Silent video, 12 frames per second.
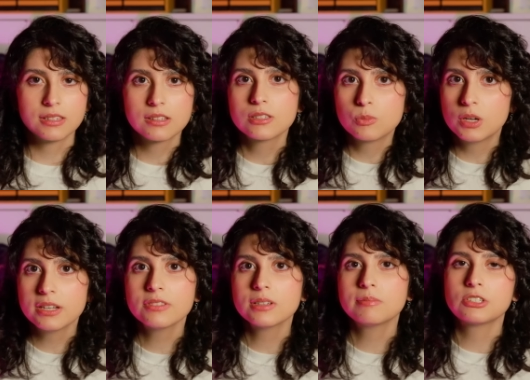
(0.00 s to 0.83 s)
because one
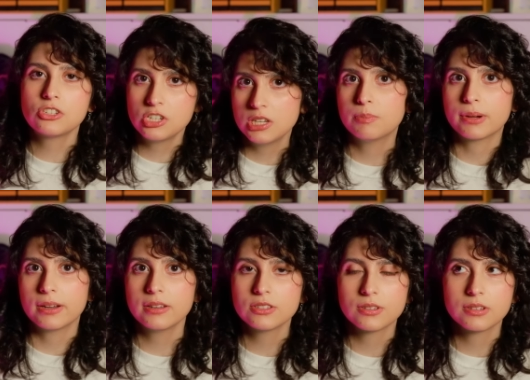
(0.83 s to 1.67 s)
of them was
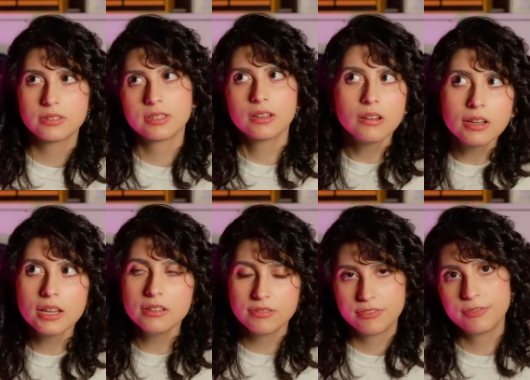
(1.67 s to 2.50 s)
cheaper, so it's like,
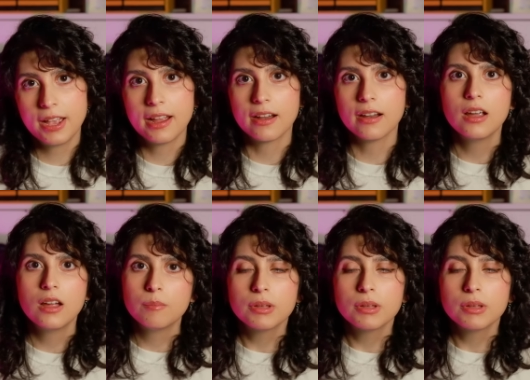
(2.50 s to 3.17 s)
okay, fair.